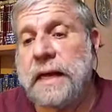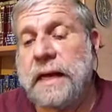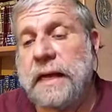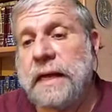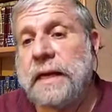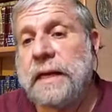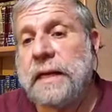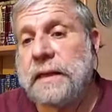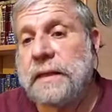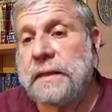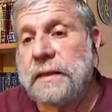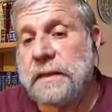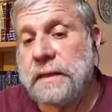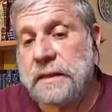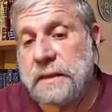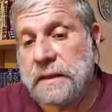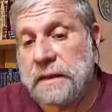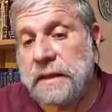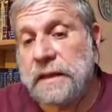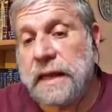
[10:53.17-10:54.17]

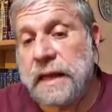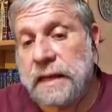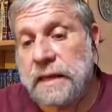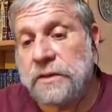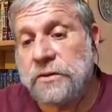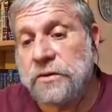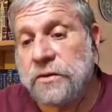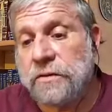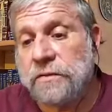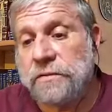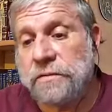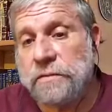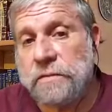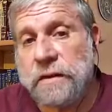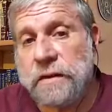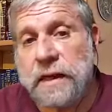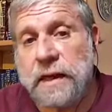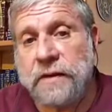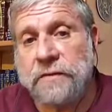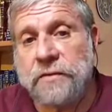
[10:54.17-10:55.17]
and
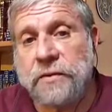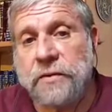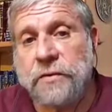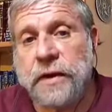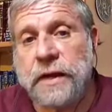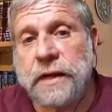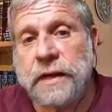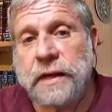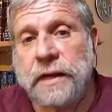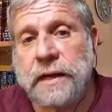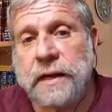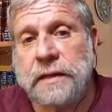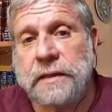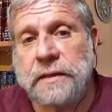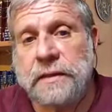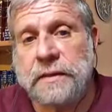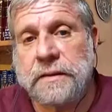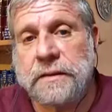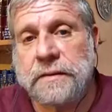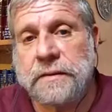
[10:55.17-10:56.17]
lalatov Have a great
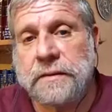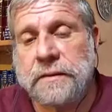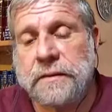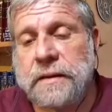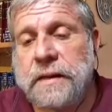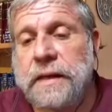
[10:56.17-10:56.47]
night.